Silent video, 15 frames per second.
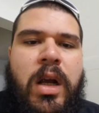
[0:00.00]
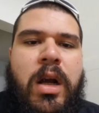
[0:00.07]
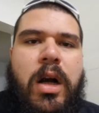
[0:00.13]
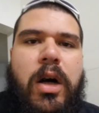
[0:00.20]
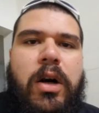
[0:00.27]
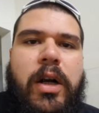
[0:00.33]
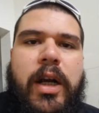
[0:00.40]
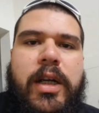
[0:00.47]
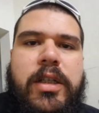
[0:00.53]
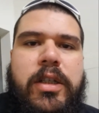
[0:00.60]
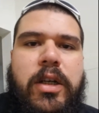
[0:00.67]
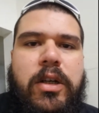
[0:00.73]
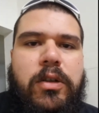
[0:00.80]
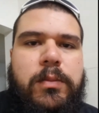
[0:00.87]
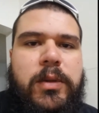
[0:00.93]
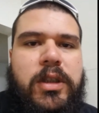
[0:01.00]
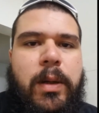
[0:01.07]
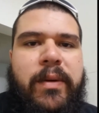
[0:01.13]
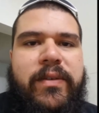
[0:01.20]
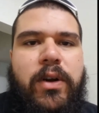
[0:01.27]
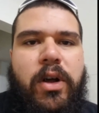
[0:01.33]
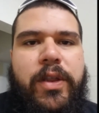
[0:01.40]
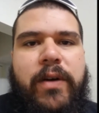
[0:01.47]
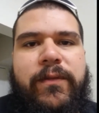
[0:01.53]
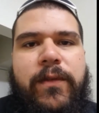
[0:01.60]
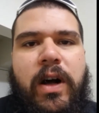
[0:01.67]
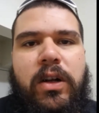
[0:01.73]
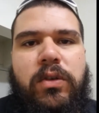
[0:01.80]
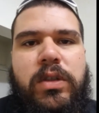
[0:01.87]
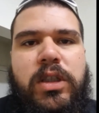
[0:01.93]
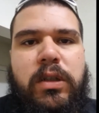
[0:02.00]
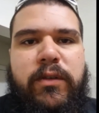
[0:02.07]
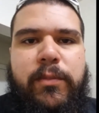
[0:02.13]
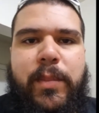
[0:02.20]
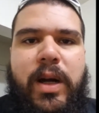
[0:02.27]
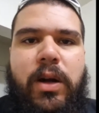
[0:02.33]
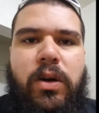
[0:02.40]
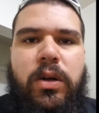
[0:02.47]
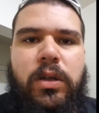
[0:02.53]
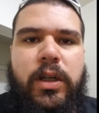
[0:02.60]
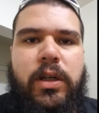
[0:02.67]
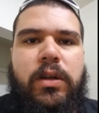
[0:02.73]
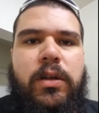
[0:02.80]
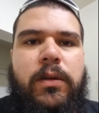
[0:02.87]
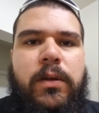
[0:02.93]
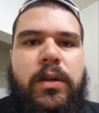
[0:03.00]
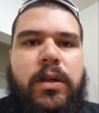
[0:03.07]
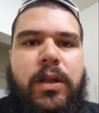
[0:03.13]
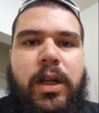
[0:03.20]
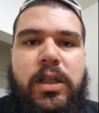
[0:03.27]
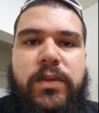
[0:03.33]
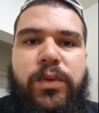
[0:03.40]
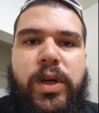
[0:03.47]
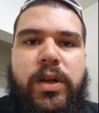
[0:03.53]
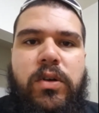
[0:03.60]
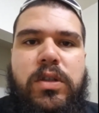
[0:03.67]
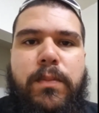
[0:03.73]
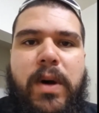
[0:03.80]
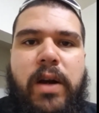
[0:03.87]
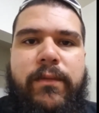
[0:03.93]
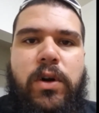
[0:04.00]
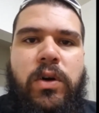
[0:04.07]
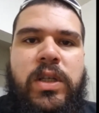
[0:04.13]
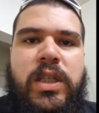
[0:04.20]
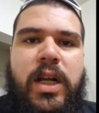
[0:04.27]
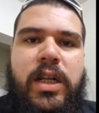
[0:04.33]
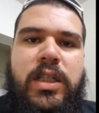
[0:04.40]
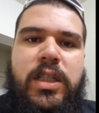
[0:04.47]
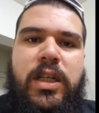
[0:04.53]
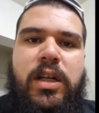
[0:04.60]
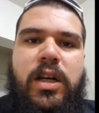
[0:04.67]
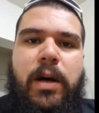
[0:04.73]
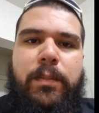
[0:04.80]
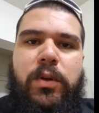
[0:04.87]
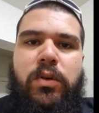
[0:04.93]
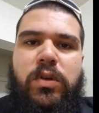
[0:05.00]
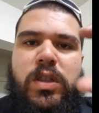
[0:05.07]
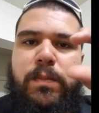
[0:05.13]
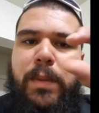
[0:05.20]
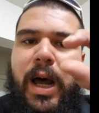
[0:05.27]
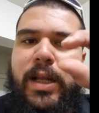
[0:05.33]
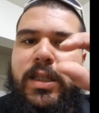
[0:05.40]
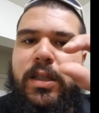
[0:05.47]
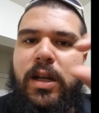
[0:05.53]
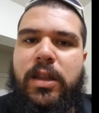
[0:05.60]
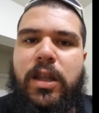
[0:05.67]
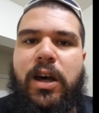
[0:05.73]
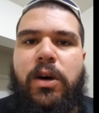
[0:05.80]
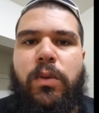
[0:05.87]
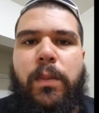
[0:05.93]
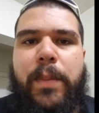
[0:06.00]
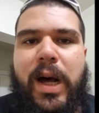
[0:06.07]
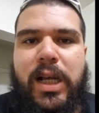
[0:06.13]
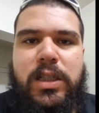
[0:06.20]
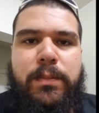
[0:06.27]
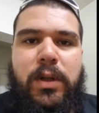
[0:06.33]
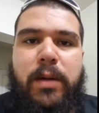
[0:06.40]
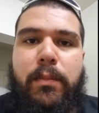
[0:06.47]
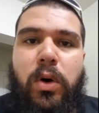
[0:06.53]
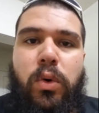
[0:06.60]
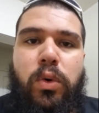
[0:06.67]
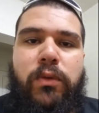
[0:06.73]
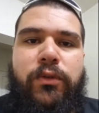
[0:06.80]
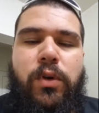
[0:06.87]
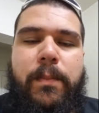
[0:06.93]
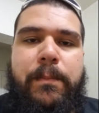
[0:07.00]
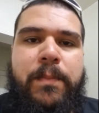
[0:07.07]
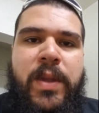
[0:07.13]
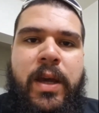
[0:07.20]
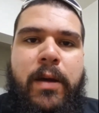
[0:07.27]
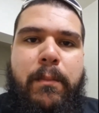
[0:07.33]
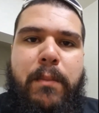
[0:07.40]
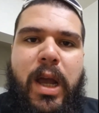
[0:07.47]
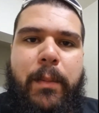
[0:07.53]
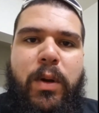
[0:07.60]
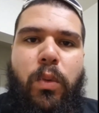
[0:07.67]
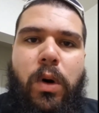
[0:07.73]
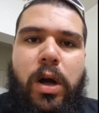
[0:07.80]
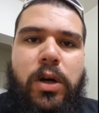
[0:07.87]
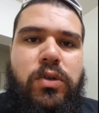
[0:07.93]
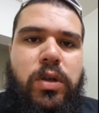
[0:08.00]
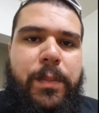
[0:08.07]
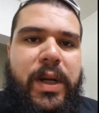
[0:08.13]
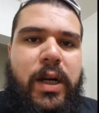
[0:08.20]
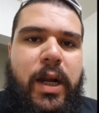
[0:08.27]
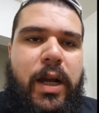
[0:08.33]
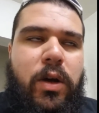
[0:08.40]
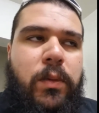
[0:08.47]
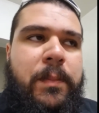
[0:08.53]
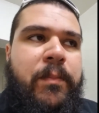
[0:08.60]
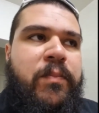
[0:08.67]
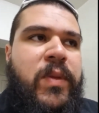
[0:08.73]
Okay, so some of y'all that have followed some of my earlier clutch videos might have noticed that I'd seen a couple little spots that I thought were possibly mold from maybe water dripping down.